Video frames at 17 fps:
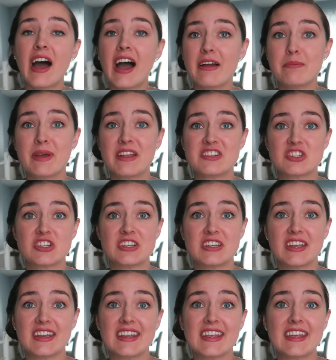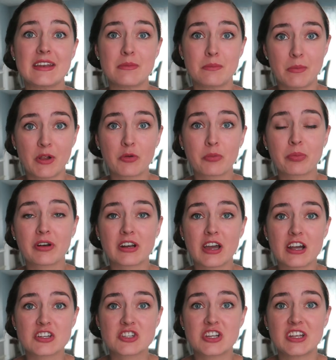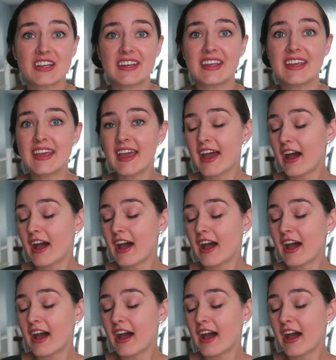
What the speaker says: I've mentioned it in milk production.